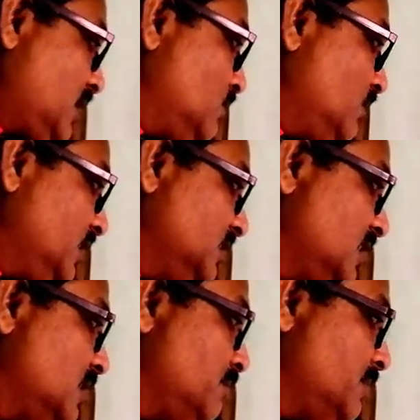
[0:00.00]
are knowing
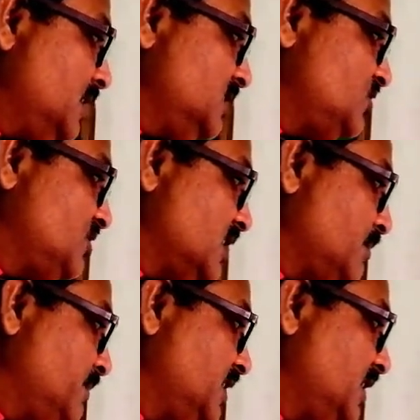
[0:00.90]
the number is
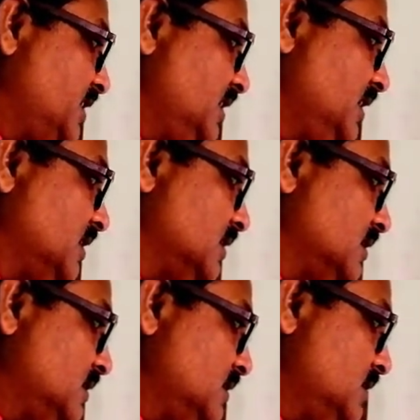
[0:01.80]
terminating,